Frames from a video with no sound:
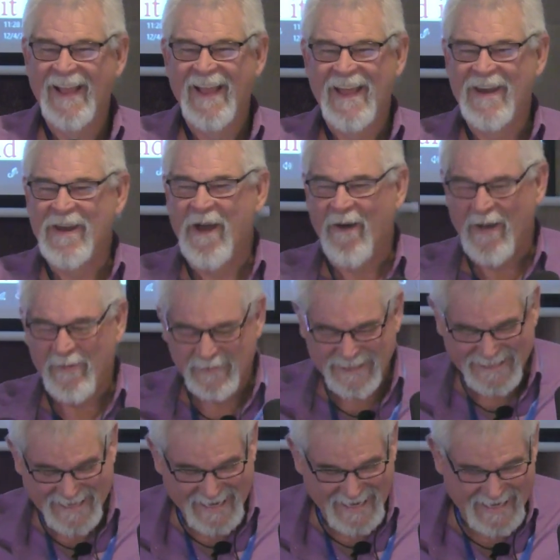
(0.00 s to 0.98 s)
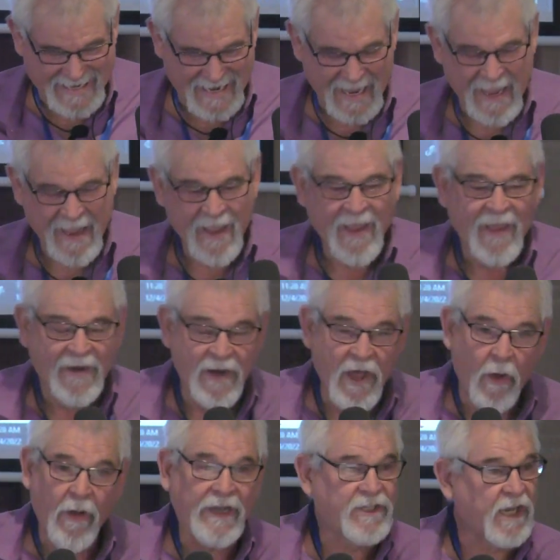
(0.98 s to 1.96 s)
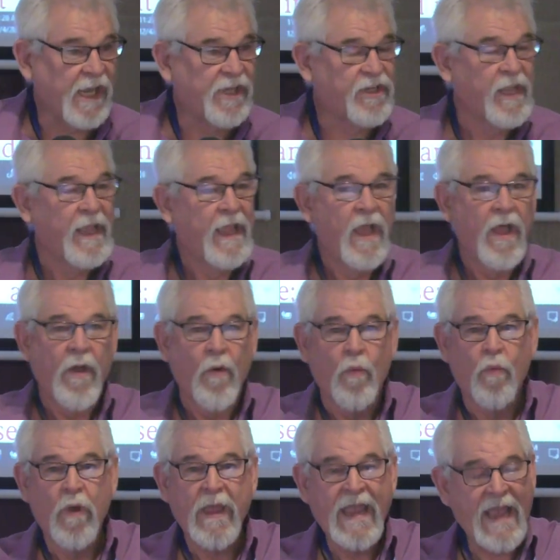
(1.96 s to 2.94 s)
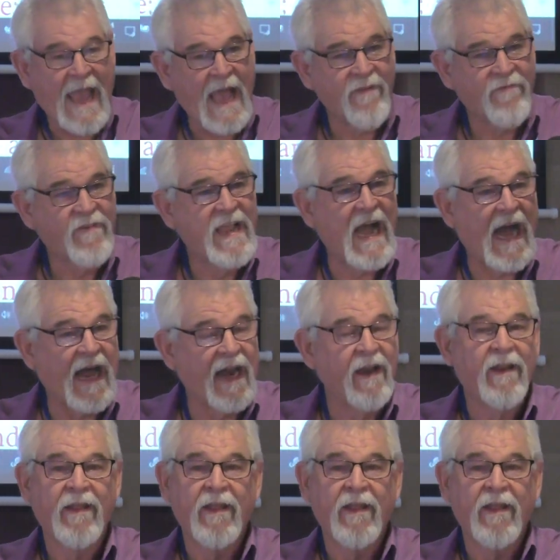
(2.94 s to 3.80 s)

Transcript: No, I'm just kidding you. No, it's we have got.